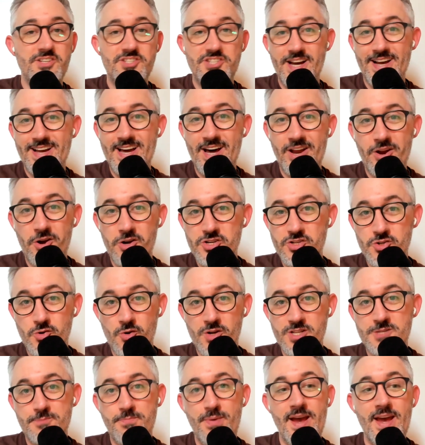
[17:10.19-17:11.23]
Check out our
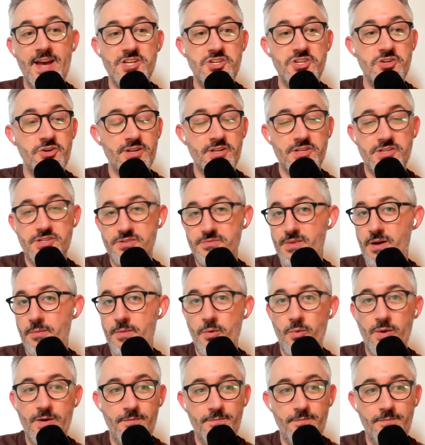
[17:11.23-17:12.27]
shorts page.
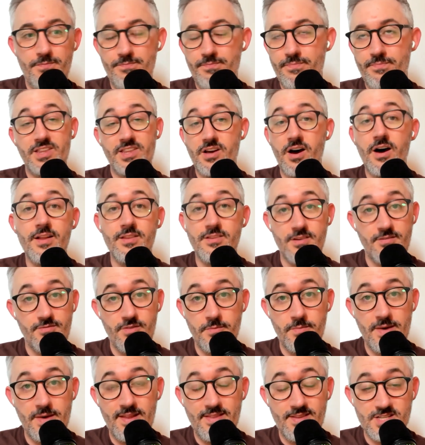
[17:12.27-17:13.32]
We've got tons of
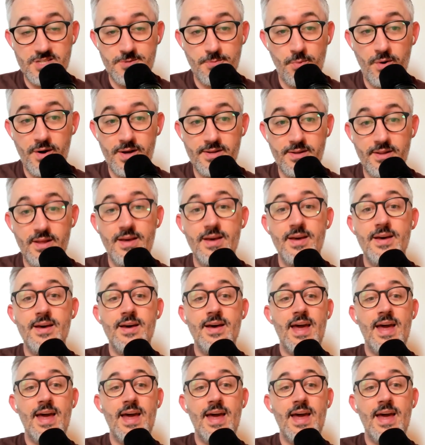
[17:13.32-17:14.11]
them at this point.